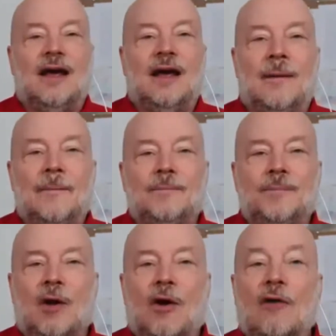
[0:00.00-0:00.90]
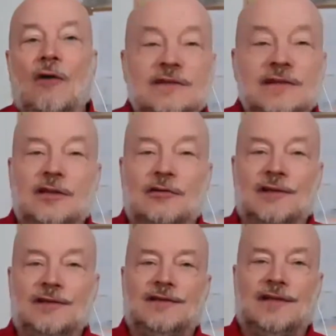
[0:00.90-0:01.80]
Obviously, your
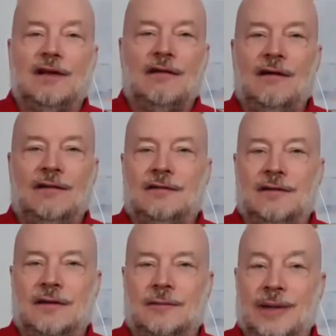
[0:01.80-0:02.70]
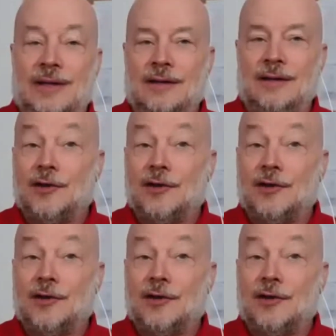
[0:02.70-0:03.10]
existing clients are going to be